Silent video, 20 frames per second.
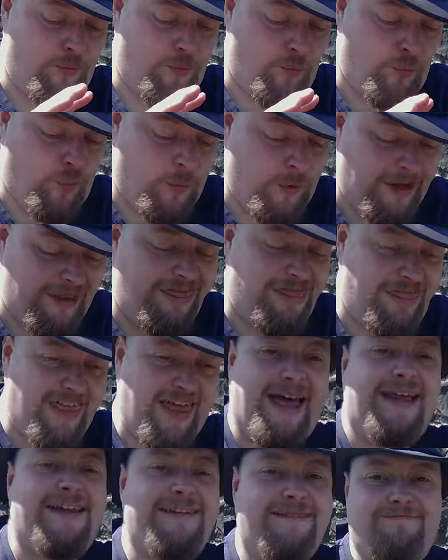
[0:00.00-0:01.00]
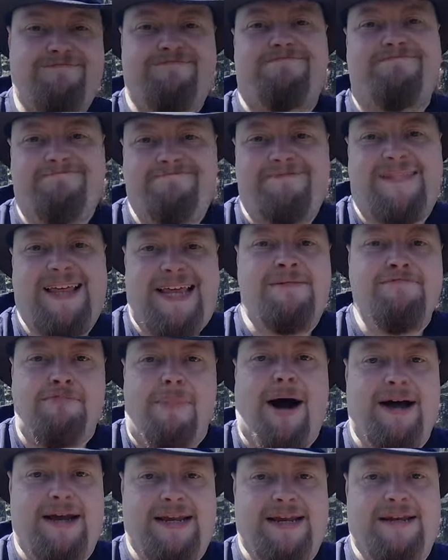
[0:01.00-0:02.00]
With that in
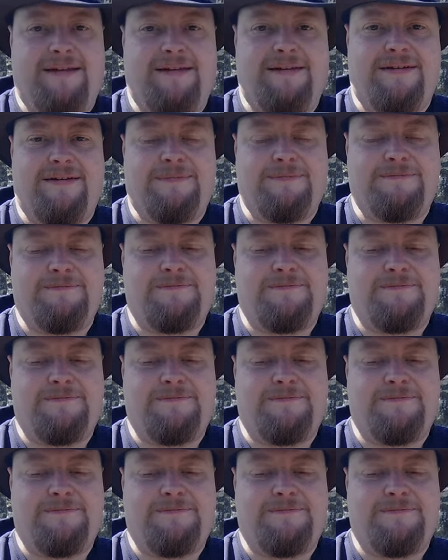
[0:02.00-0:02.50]
mind,